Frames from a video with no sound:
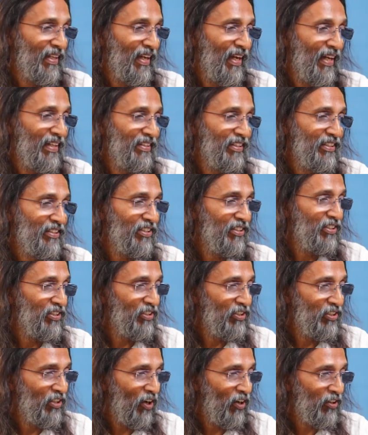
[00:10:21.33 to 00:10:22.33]
And this is
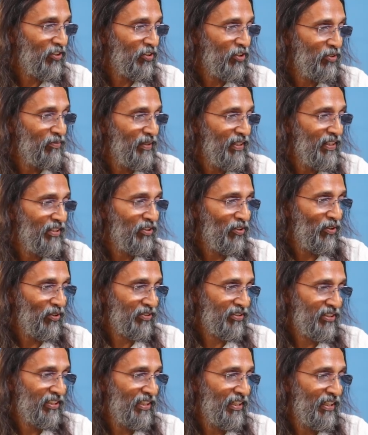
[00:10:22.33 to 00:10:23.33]
not to be
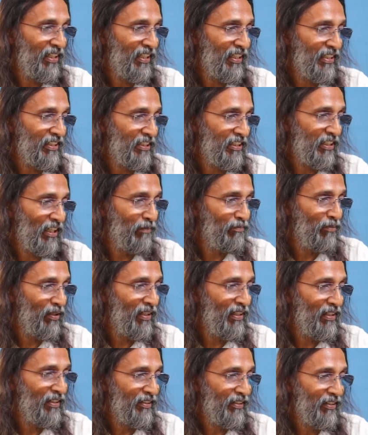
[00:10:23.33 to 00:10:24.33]
tortured and
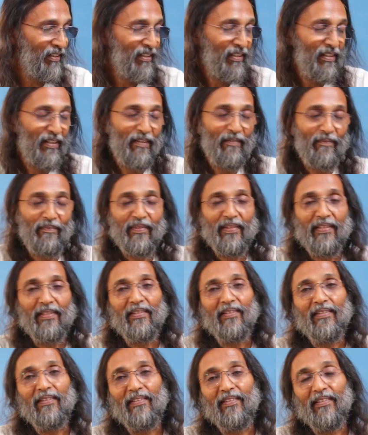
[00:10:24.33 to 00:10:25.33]
troubled.
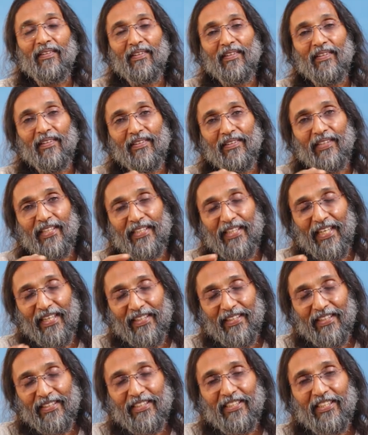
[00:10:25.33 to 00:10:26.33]
The
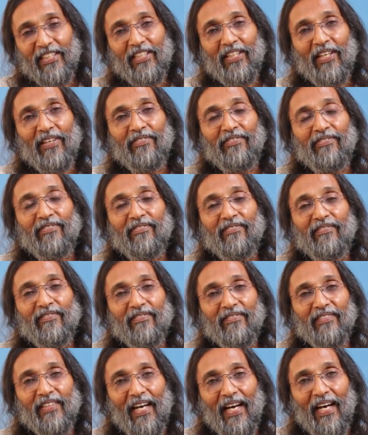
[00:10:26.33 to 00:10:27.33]
tendency of
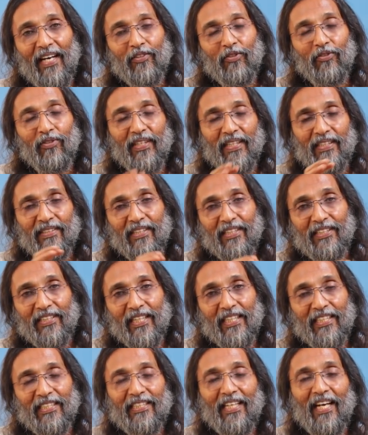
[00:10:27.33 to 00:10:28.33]
the Asuric, the
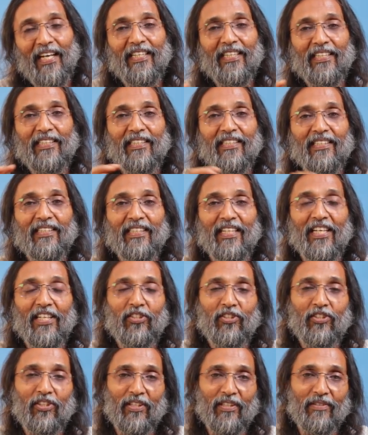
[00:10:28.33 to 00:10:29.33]
titanic
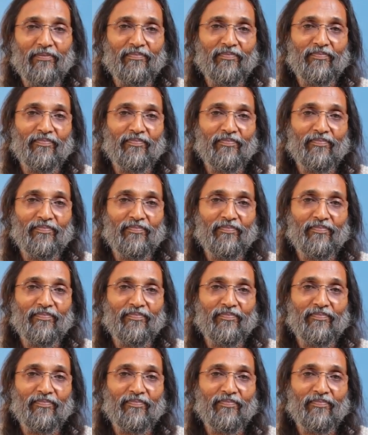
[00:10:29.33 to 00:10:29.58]
nature,